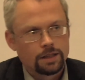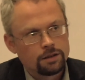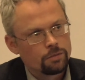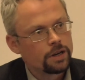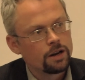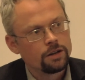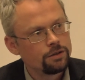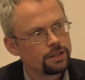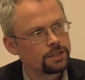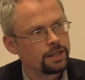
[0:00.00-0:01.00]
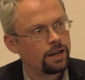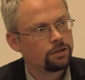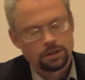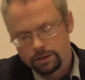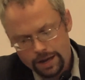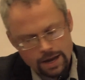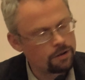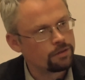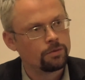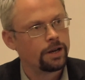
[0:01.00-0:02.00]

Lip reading: look, we're going to do this now, so get out of the